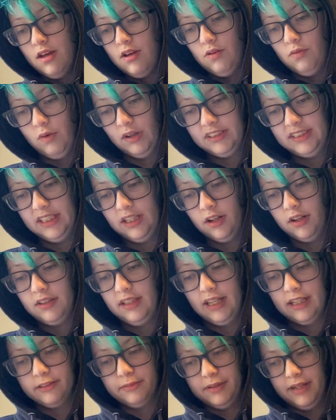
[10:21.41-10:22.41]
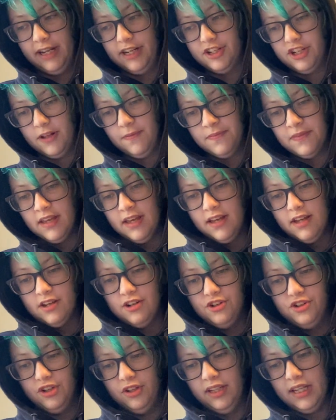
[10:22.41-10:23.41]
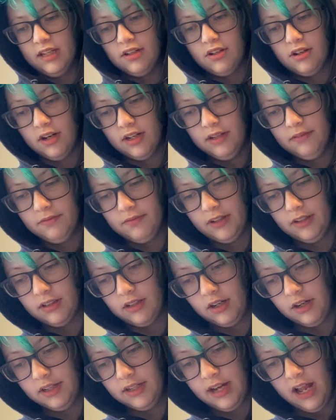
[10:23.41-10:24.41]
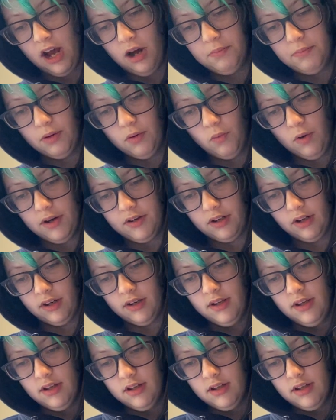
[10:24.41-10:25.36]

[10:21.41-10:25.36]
Once he heard the explanation, Shilian couldn't help but wonder